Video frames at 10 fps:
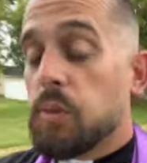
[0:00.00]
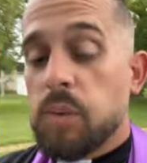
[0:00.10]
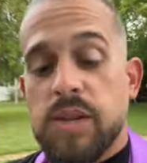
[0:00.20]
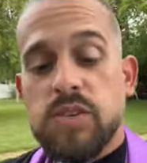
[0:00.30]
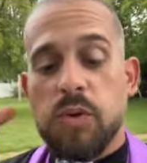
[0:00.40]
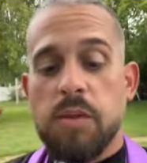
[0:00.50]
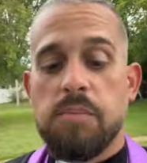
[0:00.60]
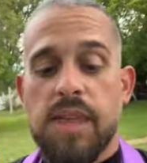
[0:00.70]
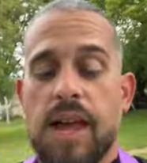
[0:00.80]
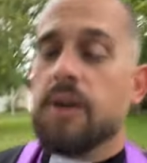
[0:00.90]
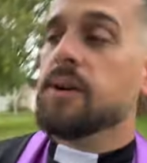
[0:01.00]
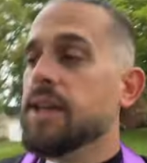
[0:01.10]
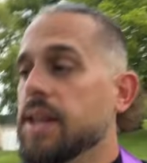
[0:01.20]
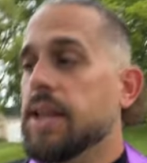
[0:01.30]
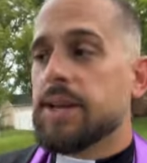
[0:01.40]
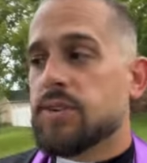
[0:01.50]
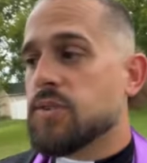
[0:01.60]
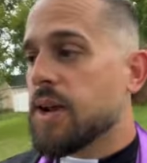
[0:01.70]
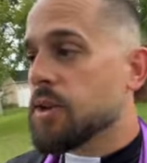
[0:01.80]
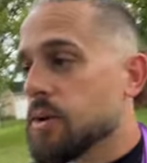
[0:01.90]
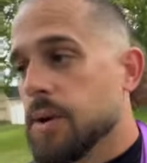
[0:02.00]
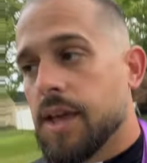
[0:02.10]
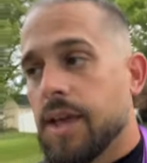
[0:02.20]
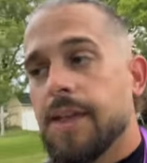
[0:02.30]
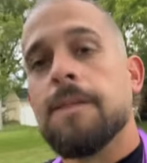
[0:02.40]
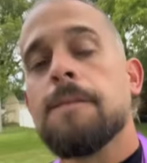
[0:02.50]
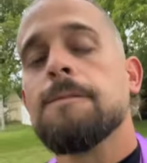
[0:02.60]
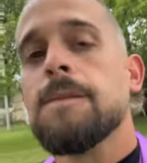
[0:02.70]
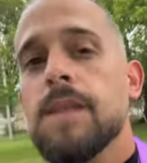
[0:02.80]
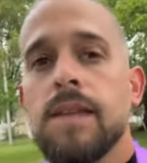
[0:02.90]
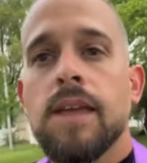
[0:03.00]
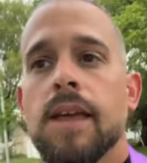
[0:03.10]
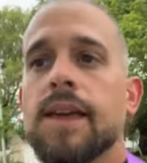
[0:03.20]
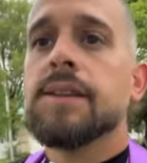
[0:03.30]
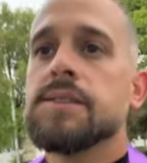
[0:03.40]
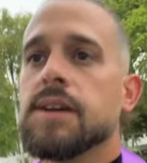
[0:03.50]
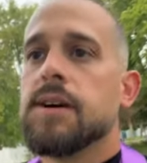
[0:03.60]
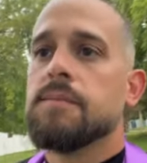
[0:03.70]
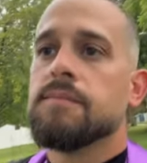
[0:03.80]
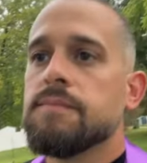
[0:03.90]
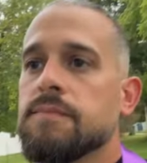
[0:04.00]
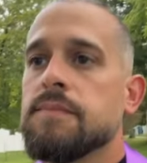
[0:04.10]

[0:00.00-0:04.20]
we just want to be out in it and trying to create and um,